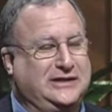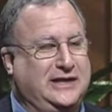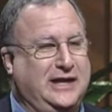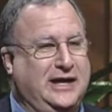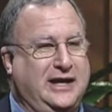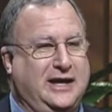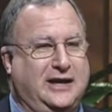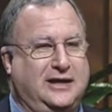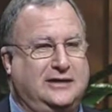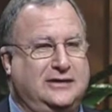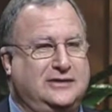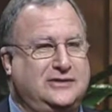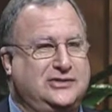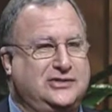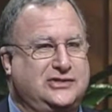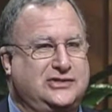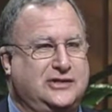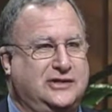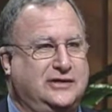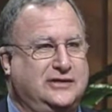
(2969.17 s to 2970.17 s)
and
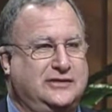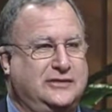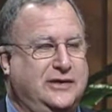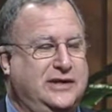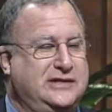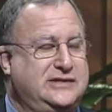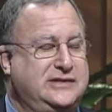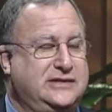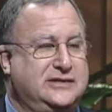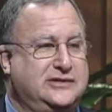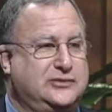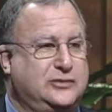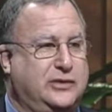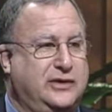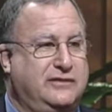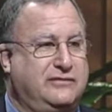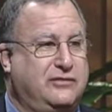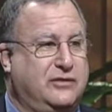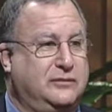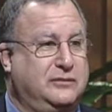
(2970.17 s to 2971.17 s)
she's going to do 18 to
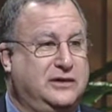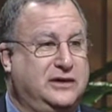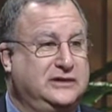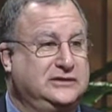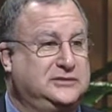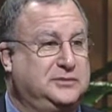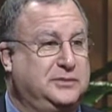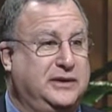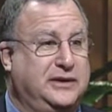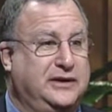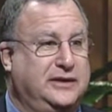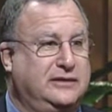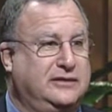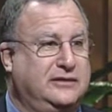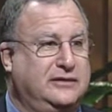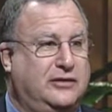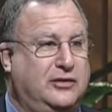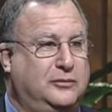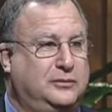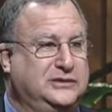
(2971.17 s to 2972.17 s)
24 months, but it
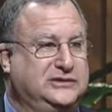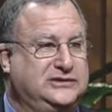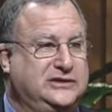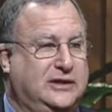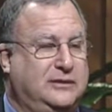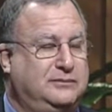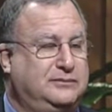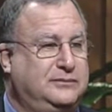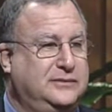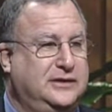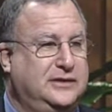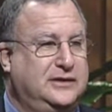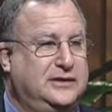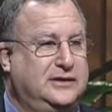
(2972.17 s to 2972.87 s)
opens up